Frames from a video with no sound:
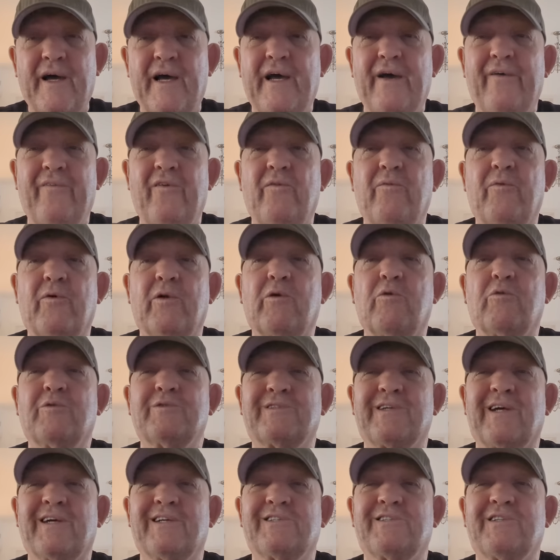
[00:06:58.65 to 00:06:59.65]
Everybody
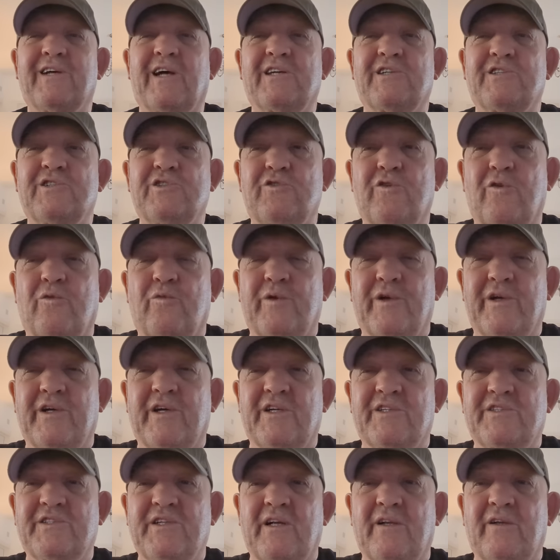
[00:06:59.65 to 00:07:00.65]
wants to get sectioned up when they
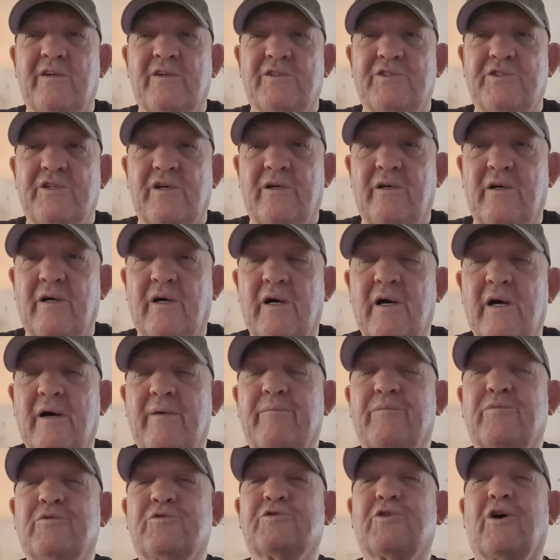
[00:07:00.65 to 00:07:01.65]
get sentenced, yeah?
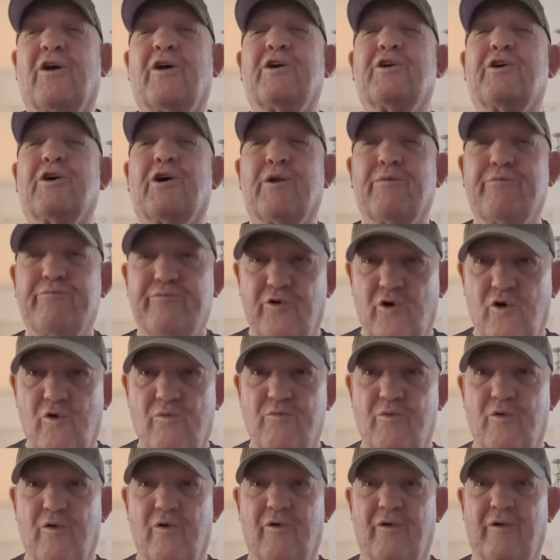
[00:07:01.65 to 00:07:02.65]
So they can go to
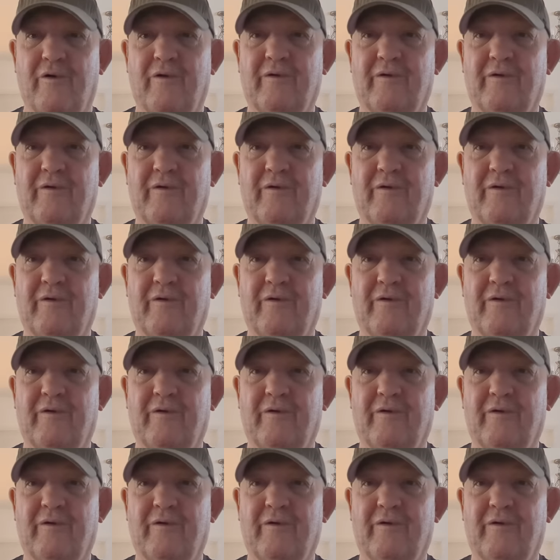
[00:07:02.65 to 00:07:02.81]
Broadmoor,